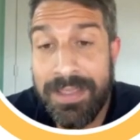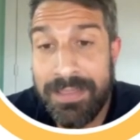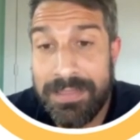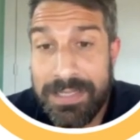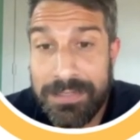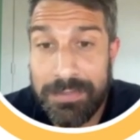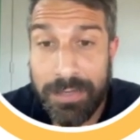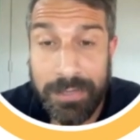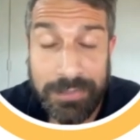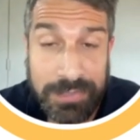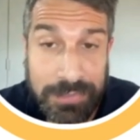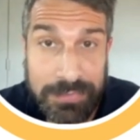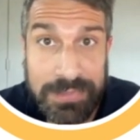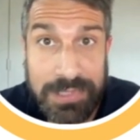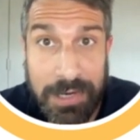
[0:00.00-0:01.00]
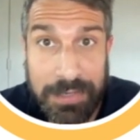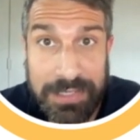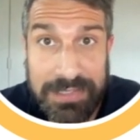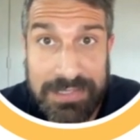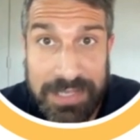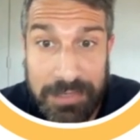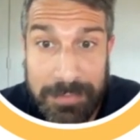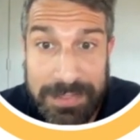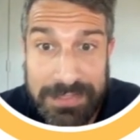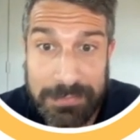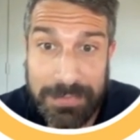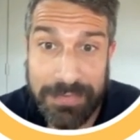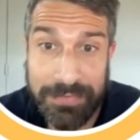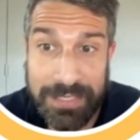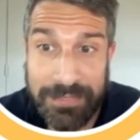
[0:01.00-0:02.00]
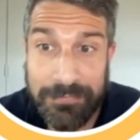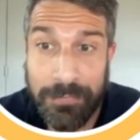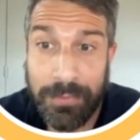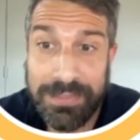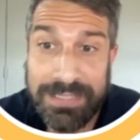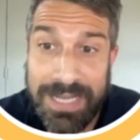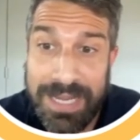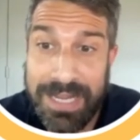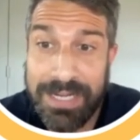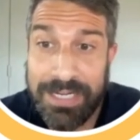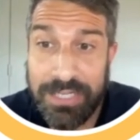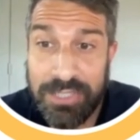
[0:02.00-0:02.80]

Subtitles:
These are our 2 starting settlements. We have an 8-4-10 and a